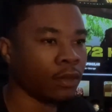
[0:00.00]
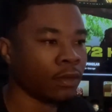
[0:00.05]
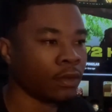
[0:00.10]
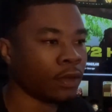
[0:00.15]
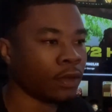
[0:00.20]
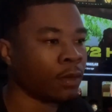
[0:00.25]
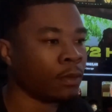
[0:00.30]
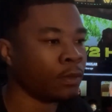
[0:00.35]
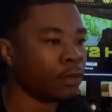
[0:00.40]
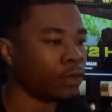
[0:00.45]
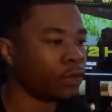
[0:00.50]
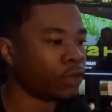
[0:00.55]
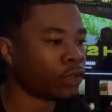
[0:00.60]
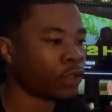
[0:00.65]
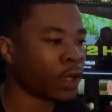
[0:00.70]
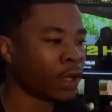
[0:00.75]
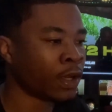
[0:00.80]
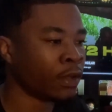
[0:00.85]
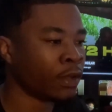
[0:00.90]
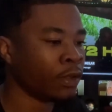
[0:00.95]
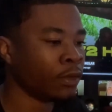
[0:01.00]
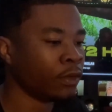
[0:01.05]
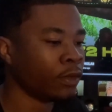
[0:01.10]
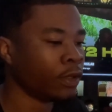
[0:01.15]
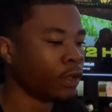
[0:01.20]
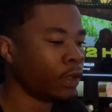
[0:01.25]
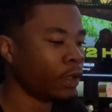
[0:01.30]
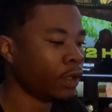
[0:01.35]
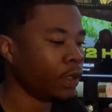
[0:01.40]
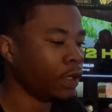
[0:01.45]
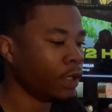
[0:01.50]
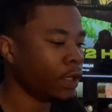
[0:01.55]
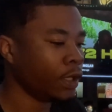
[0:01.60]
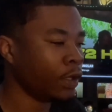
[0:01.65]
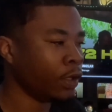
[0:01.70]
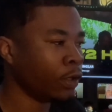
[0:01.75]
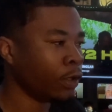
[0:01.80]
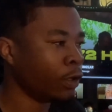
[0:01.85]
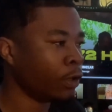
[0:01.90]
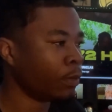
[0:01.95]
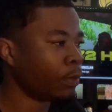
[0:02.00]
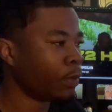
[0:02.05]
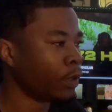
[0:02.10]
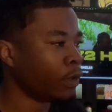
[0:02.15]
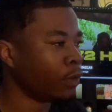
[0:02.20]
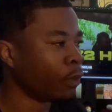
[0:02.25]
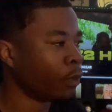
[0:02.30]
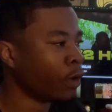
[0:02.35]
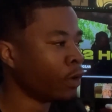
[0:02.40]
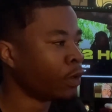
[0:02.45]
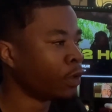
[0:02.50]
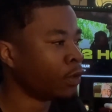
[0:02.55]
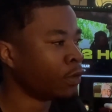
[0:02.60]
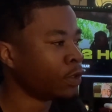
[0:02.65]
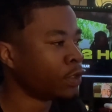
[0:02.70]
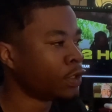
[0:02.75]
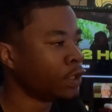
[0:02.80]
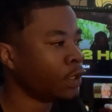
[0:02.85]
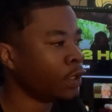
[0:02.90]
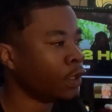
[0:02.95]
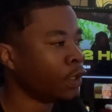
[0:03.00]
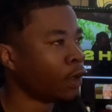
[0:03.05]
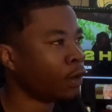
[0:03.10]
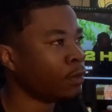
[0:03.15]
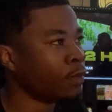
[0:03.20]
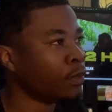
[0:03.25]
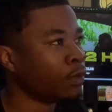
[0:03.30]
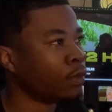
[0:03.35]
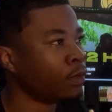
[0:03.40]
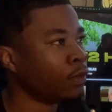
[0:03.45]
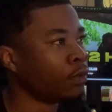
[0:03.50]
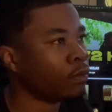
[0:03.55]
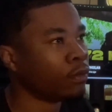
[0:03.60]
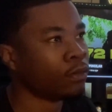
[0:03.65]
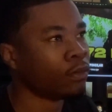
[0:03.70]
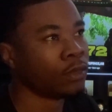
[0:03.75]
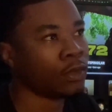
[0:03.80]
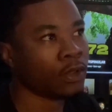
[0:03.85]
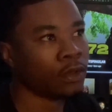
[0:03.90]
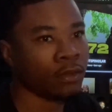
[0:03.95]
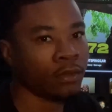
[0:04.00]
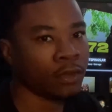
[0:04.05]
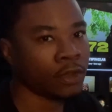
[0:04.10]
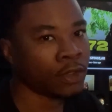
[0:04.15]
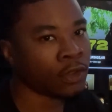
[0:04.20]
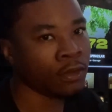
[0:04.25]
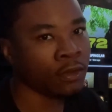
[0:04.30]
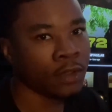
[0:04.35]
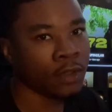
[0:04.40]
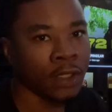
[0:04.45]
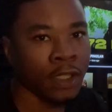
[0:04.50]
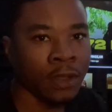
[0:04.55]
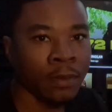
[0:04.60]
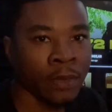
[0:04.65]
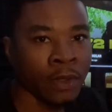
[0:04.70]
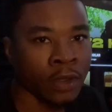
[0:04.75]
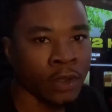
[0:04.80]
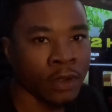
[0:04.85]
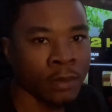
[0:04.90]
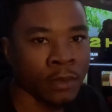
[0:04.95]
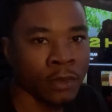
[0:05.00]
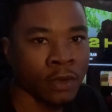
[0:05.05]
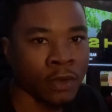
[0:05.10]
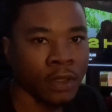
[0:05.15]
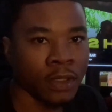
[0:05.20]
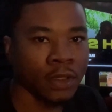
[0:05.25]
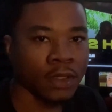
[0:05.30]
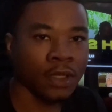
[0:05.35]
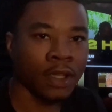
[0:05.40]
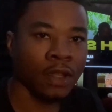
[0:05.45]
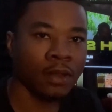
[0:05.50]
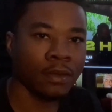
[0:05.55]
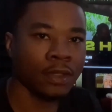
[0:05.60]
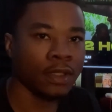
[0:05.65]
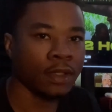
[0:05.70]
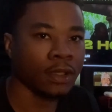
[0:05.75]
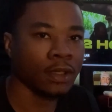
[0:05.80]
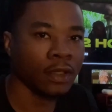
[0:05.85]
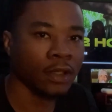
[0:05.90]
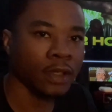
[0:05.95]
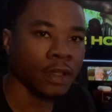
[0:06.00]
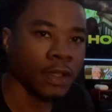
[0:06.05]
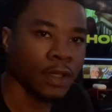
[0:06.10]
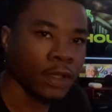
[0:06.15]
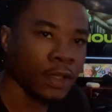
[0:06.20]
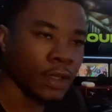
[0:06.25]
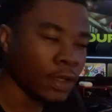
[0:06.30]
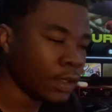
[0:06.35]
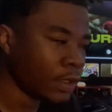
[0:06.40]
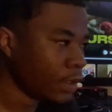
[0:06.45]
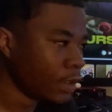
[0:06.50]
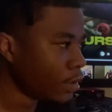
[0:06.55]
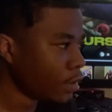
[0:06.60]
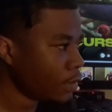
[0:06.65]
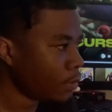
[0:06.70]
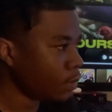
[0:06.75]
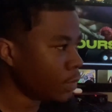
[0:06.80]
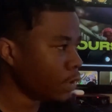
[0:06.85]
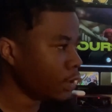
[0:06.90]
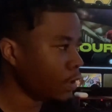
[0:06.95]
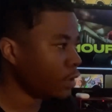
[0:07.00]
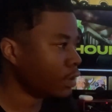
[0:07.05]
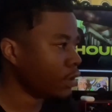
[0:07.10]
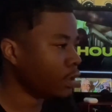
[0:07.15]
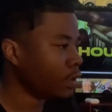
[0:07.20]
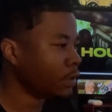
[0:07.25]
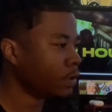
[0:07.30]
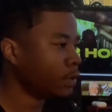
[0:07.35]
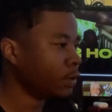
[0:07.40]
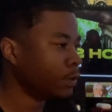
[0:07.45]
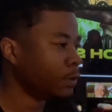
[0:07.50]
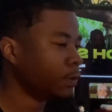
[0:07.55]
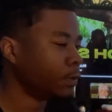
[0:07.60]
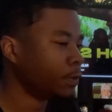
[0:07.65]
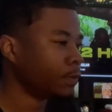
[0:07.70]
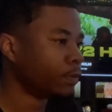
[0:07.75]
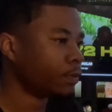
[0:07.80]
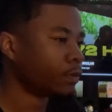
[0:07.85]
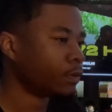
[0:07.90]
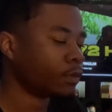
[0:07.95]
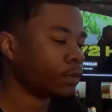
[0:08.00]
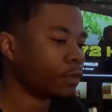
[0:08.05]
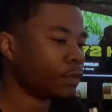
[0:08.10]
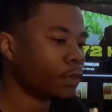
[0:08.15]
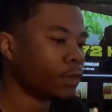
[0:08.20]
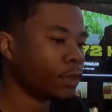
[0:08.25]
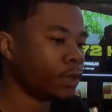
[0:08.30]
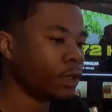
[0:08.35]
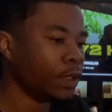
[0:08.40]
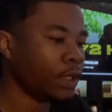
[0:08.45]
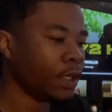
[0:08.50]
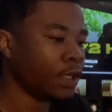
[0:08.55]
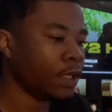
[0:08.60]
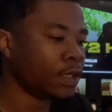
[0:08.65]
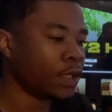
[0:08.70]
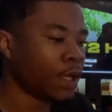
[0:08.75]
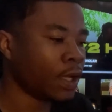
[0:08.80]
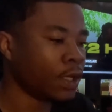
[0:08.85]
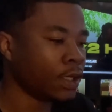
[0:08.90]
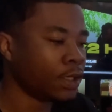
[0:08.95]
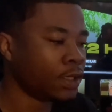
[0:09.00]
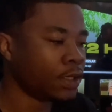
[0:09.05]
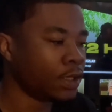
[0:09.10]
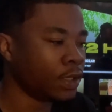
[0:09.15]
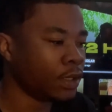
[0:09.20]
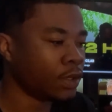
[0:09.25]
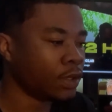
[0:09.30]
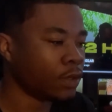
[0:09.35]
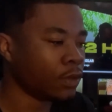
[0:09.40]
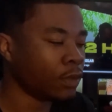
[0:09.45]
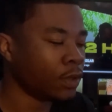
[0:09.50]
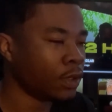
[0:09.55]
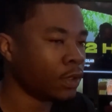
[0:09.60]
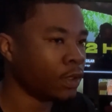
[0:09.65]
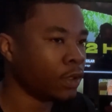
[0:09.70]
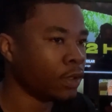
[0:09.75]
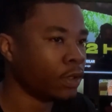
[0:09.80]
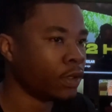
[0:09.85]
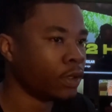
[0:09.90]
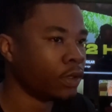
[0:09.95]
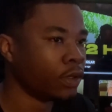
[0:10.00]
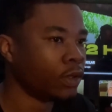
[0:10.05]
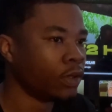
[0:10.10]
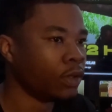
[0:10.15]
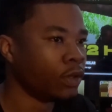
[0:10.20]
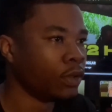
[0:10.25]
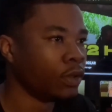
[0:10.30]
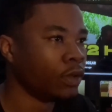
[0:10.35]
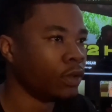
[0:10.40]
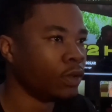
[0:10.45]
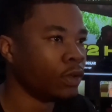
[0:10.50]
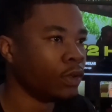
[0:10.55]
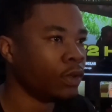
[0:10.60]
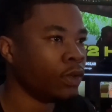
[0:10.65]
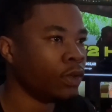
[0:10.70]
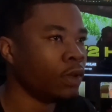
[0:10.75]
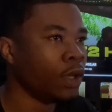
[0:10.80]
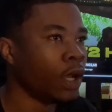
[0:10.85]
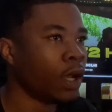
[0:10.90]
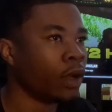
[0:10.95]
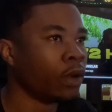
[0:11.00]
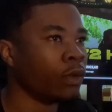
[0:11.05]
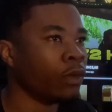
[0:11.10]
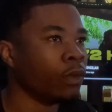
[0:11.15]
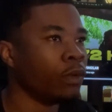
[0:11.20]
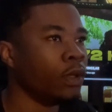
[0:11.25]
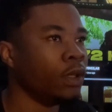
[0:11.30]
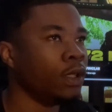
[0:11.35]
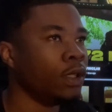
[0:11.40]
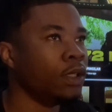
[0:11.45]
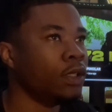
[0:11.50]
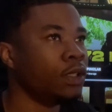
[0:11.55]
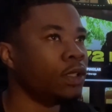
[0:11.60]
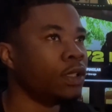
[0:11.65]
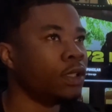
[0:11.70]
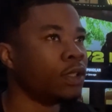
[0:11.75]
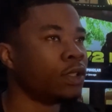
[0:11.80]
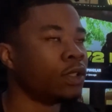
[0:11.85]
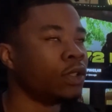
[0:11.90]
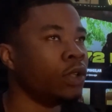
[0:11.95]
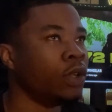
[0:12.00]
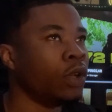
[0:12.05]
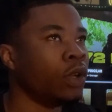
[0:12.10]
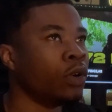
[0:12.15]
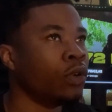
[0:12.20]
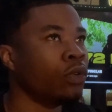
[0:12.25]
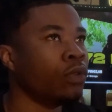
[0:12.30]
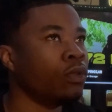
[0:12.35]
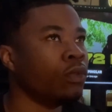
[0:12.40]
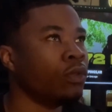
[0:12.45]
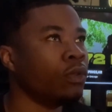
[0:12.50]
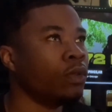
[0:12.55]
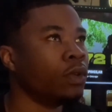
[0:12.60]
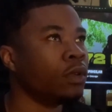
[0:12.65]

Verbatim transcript: I'm trying to get up and work on shit and I'm too sleepy in the morning type shit. But uh, it's like shit to where uh, you gotta really just know.